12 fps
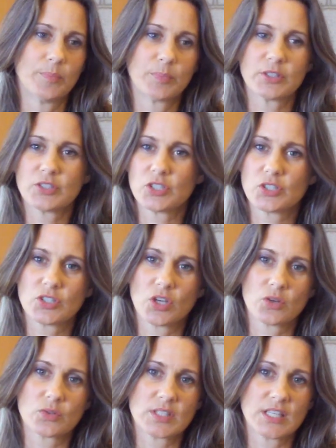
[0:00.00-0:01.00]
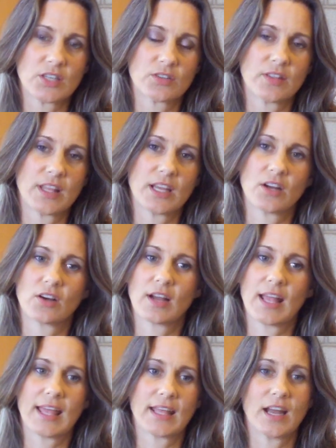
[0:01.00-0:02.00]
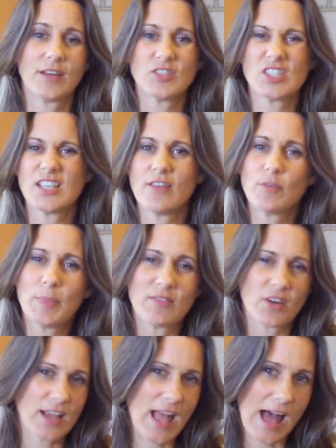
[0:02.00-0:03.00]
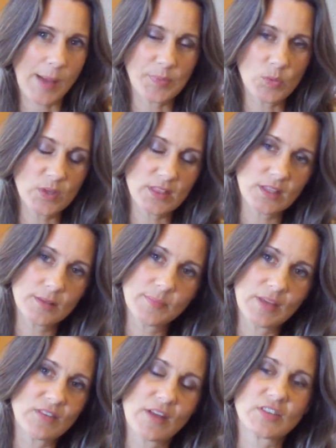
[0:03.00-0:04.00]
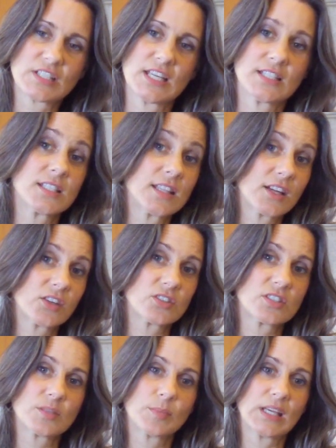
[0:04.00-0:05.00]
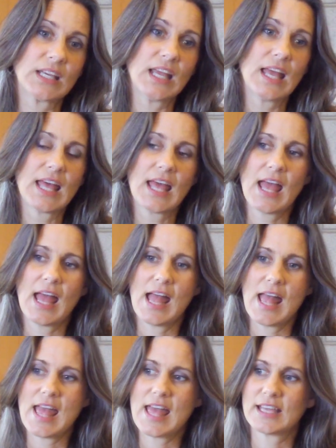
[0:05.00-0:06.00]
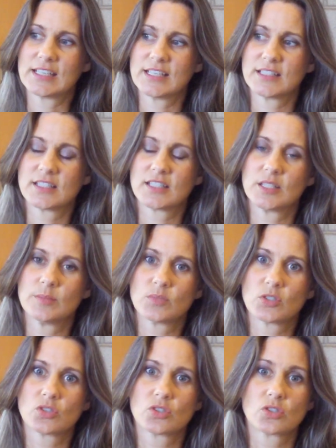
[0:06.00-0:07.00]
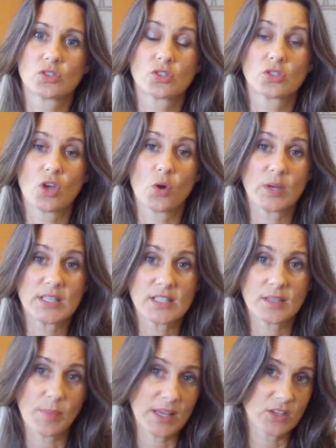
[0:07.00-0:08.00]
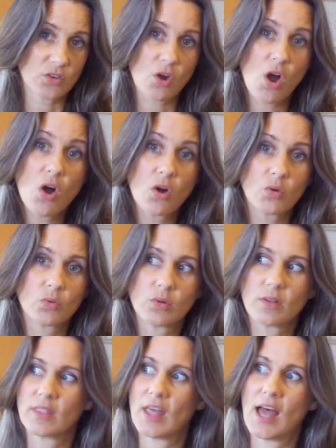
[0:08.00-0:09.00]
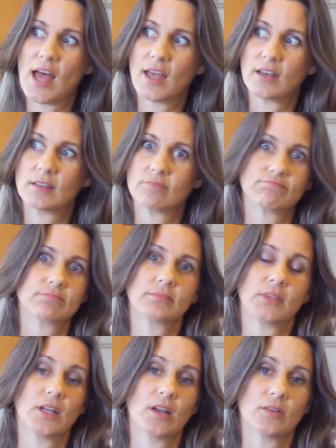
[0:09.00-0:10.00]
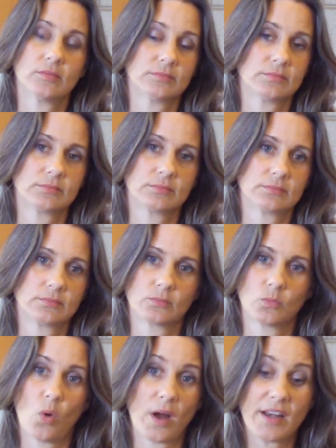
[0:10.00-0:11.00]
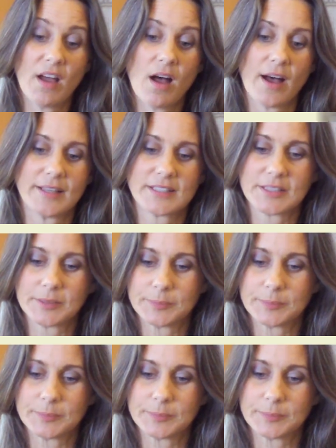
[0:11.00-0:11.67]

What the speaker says: purchase doughs here and there, and I've just never been very happy with them. They've never tasted that good to me. And it seems so easy to make your own that, you know, why not?